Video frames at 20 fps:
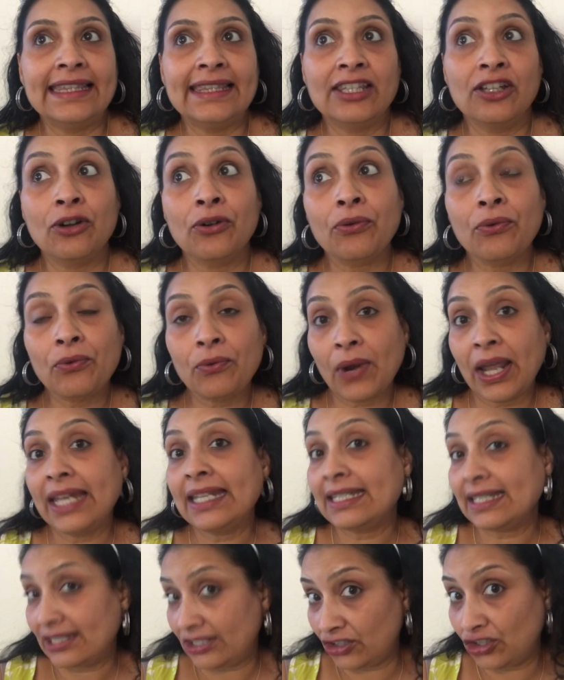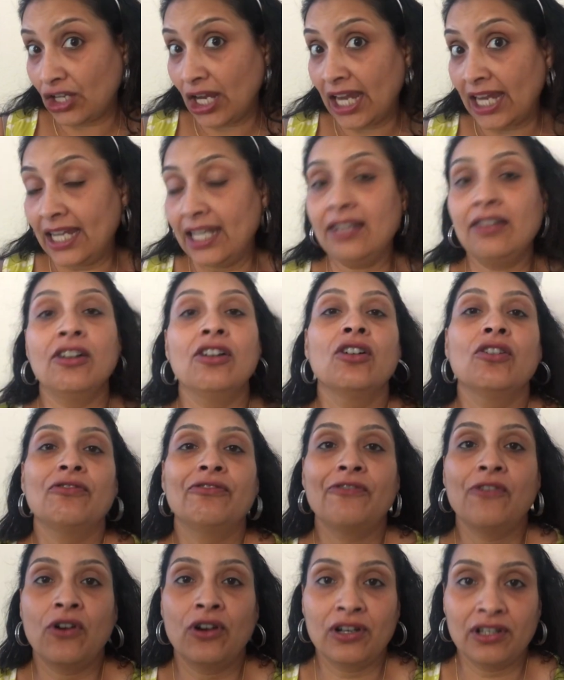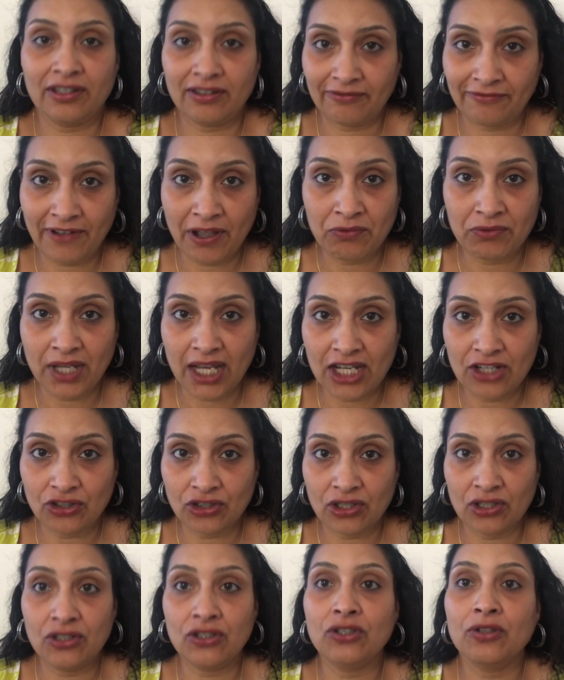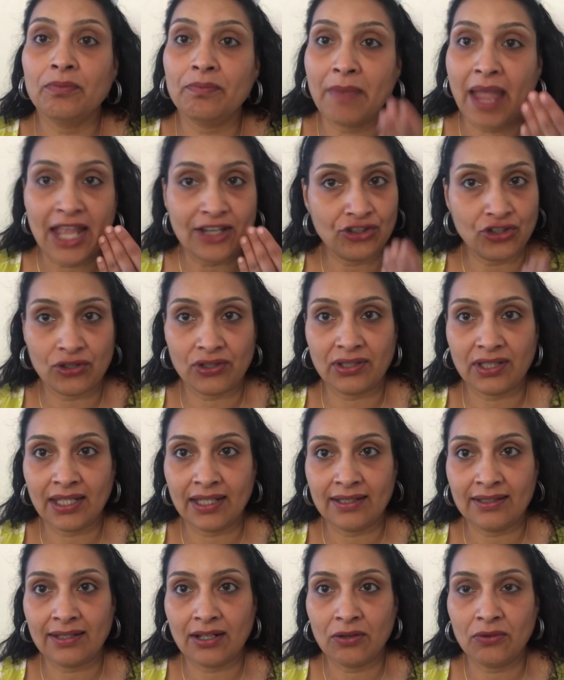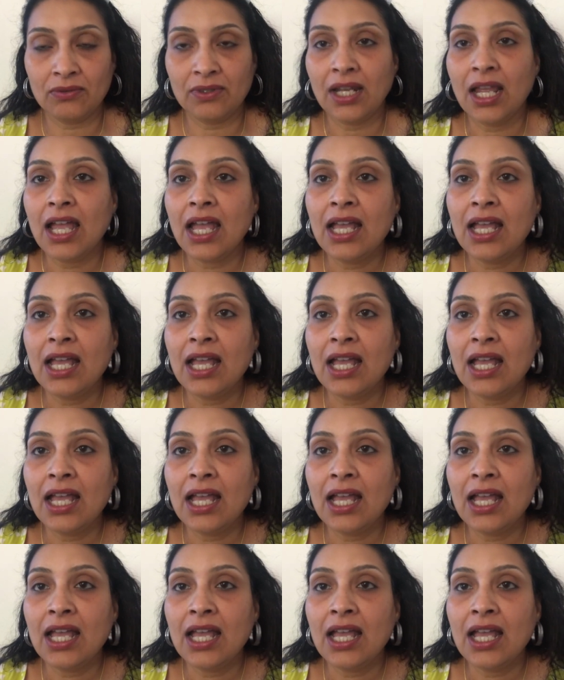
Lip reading: the right shade for foundation to match your skin tone.